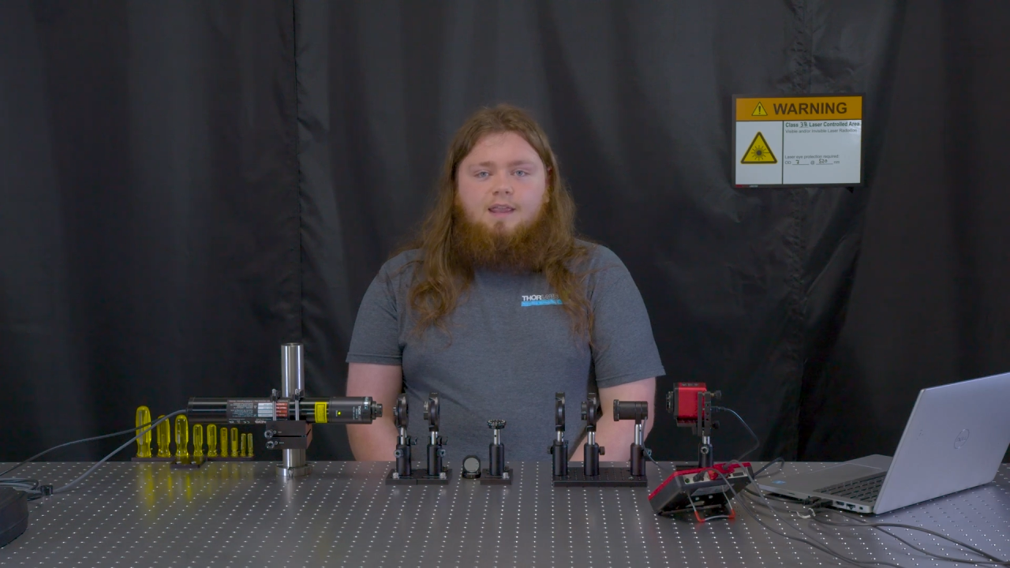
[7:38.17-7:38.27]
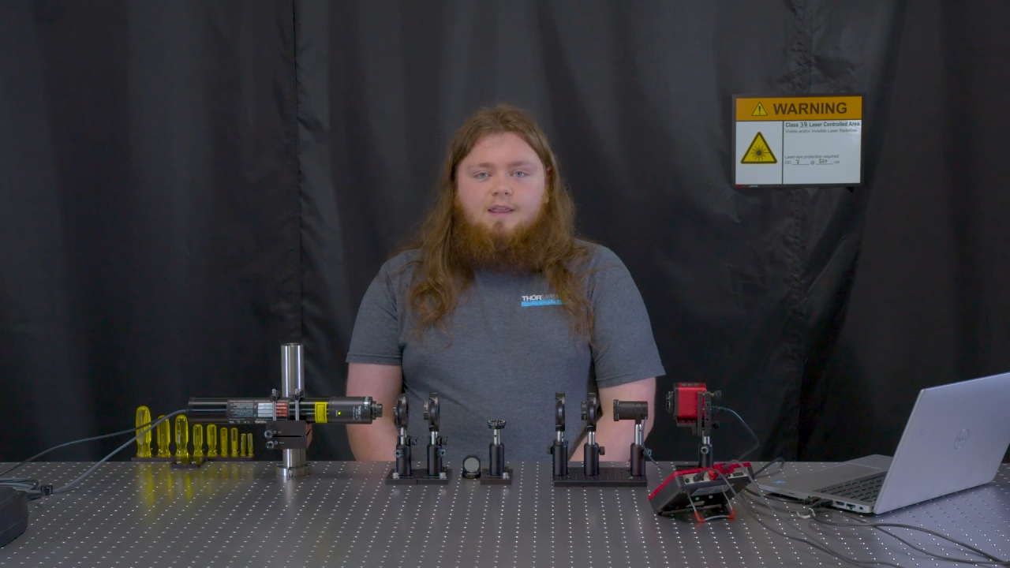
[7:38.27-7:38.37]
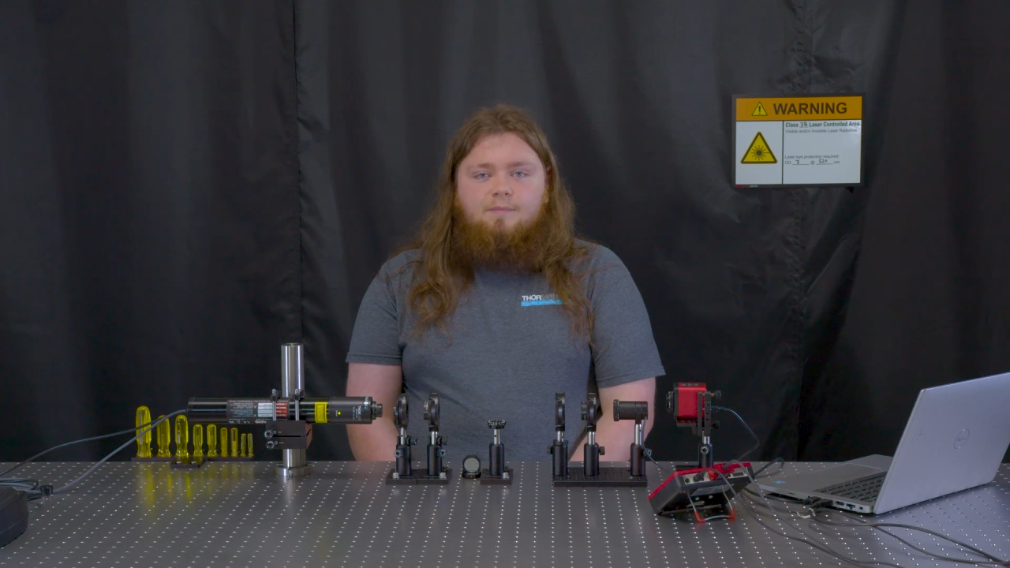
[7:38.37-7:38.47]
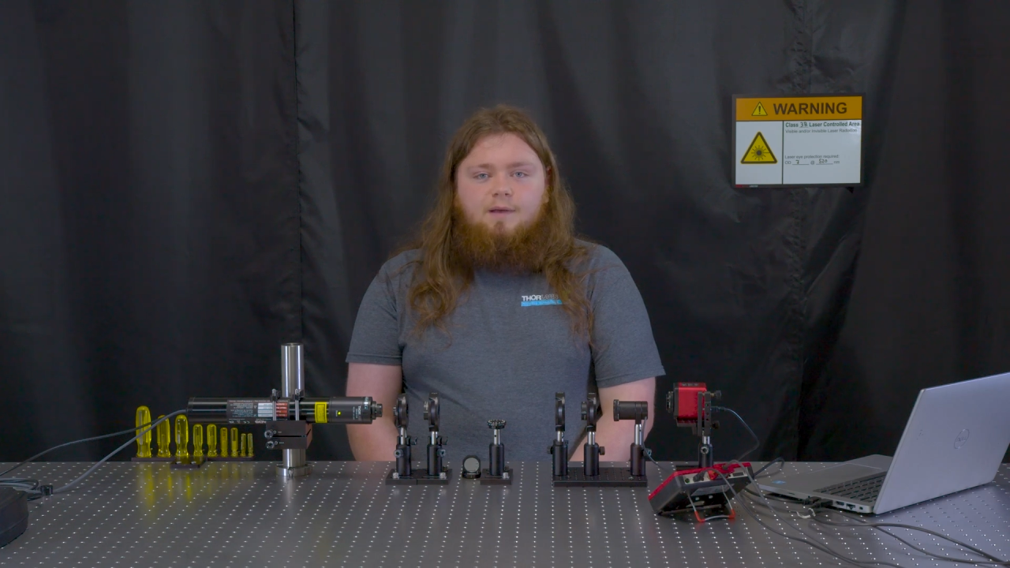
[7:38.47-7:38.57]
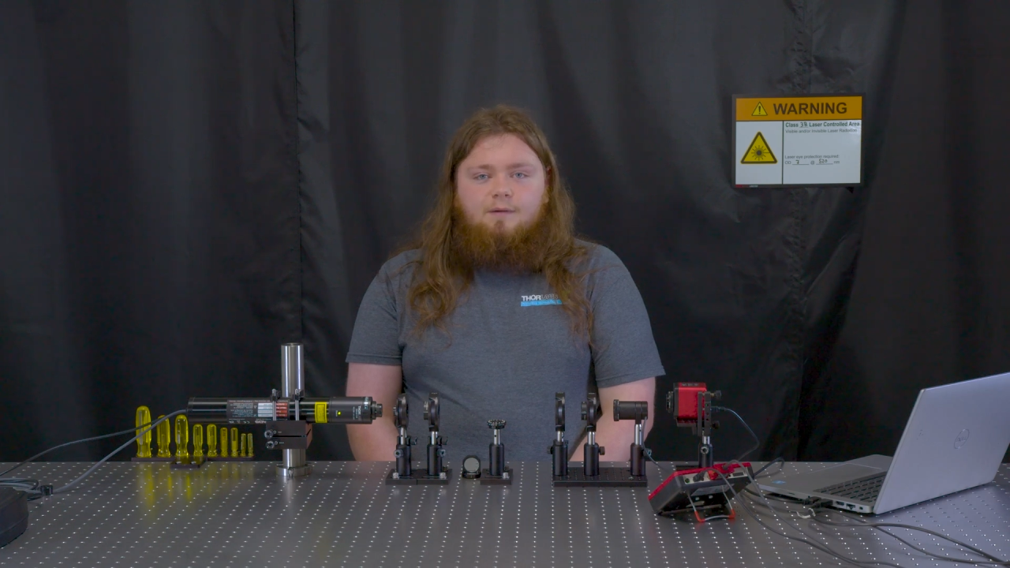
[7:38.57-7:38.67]

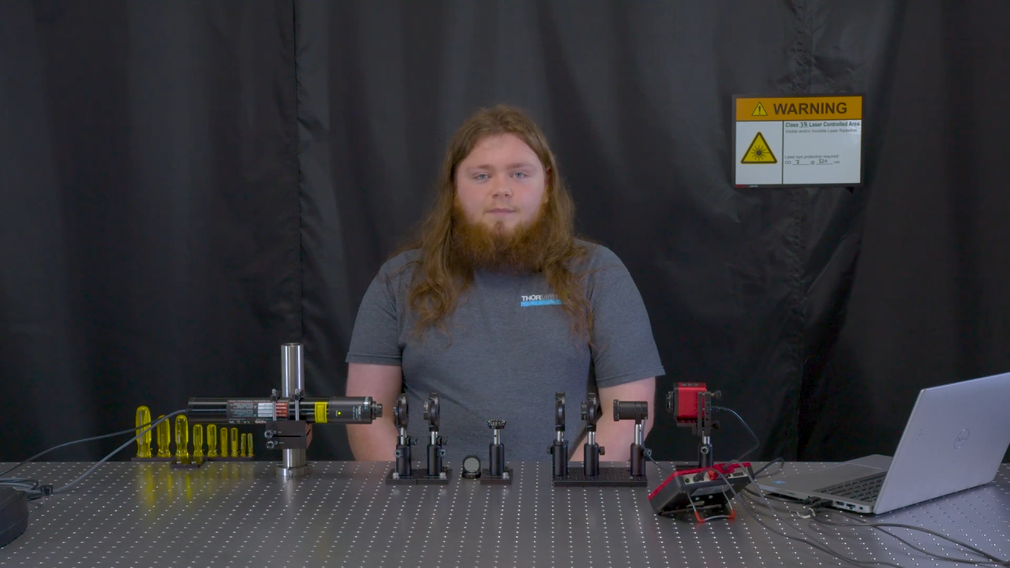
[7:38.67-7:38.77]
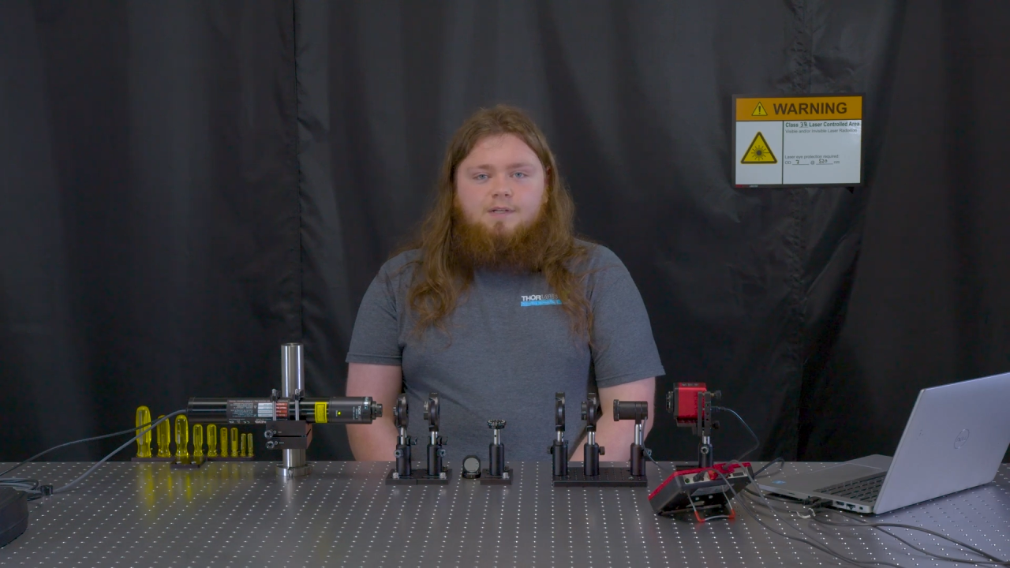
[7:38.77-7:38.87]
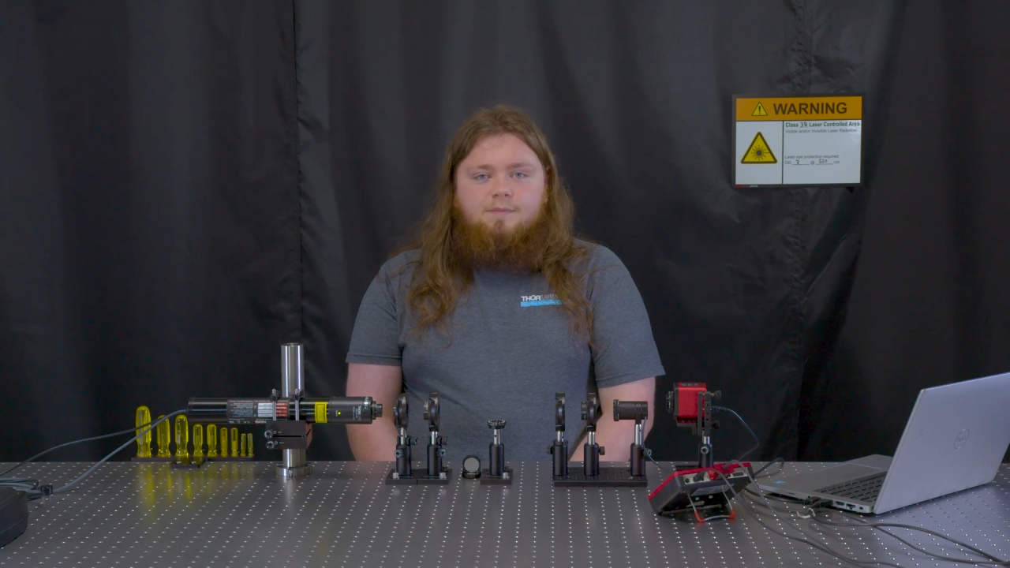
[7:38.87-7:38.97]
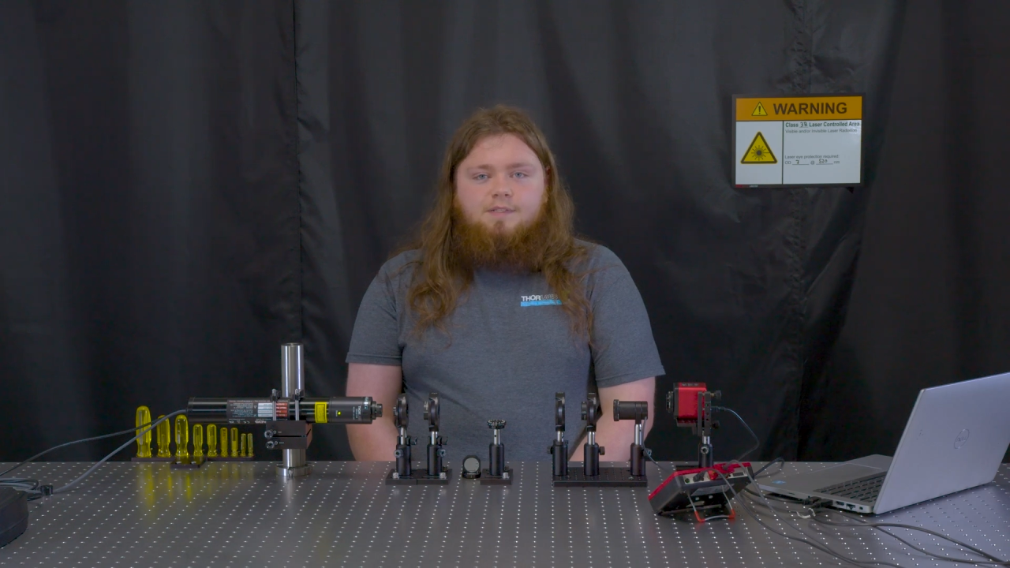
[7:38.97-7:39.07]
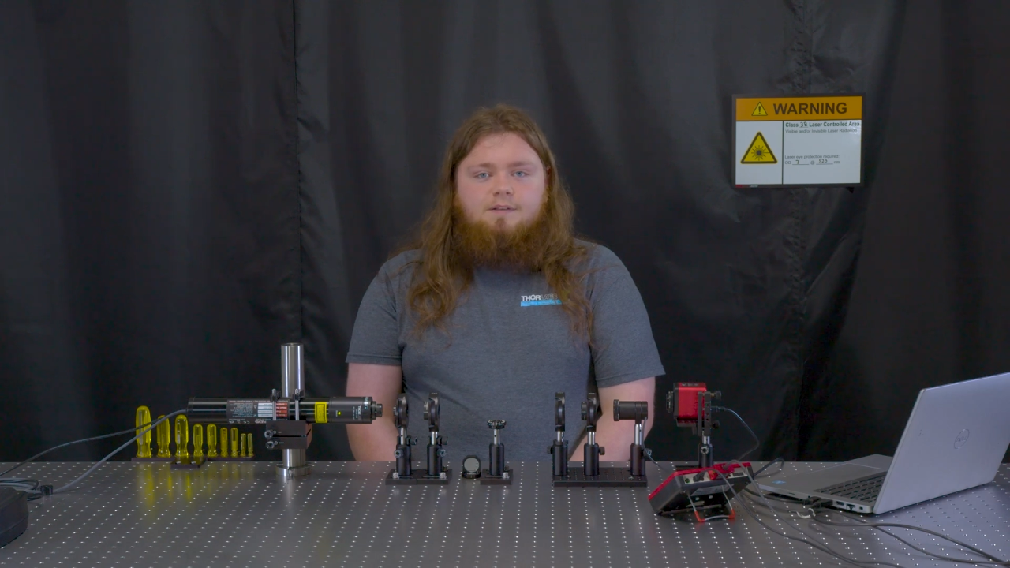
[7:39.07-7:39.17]
eight power
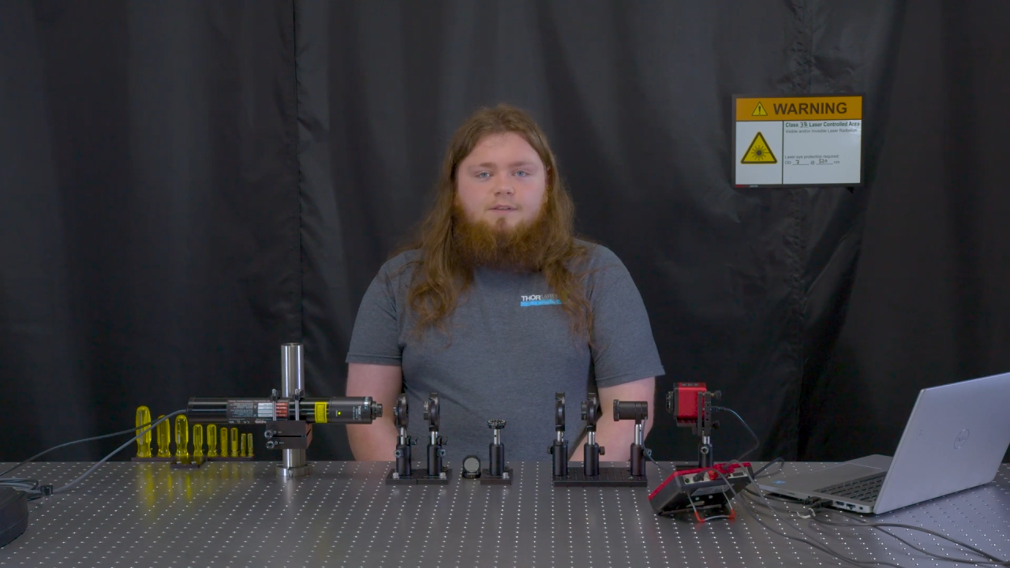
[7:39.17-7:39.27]
measurements